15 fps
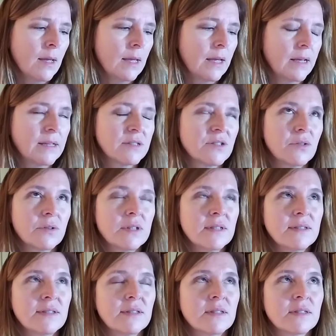And so
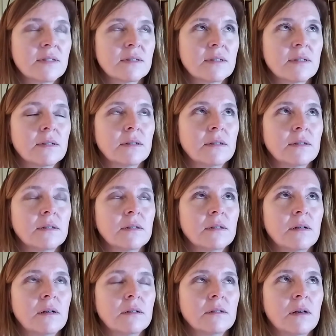this
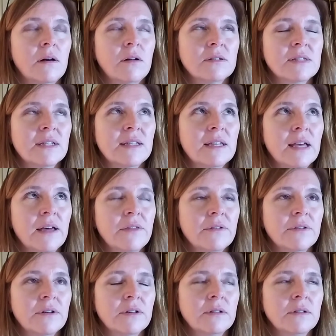
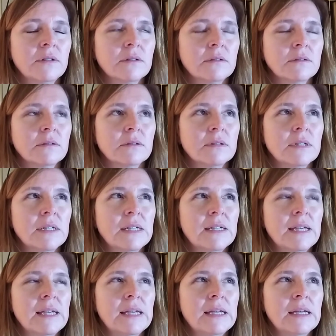altogether,
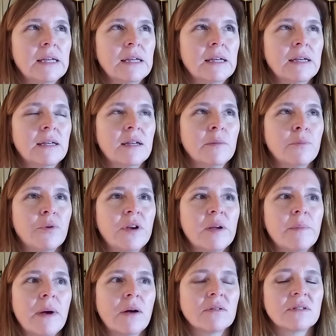it can bring
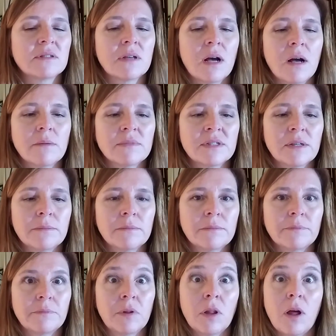about some some
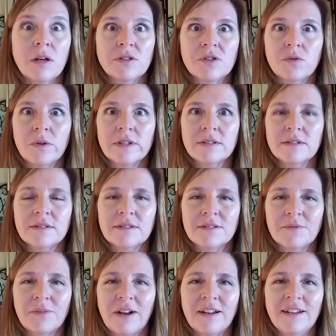plot twists,
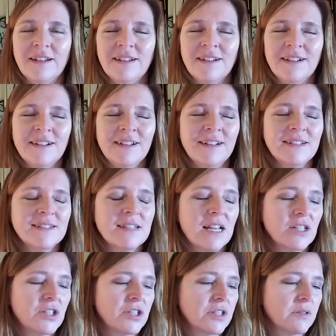right?
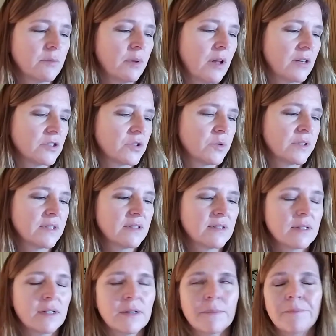Tension, plot twists,
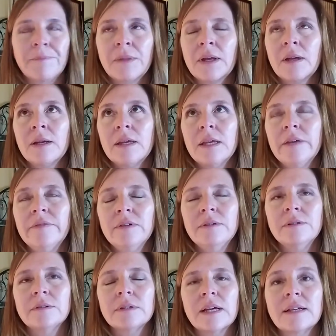um,
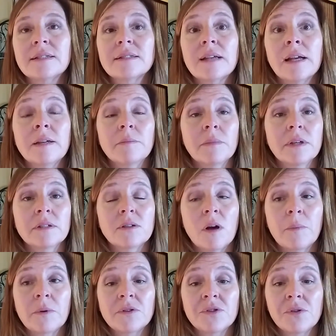even excitement,
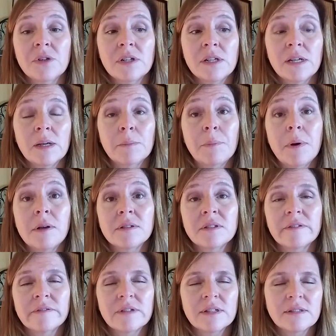opportunity,
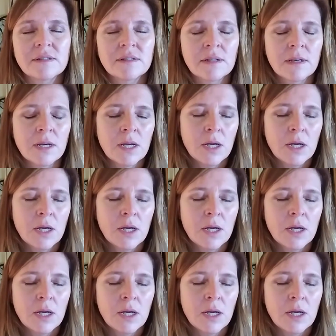impulsiveness.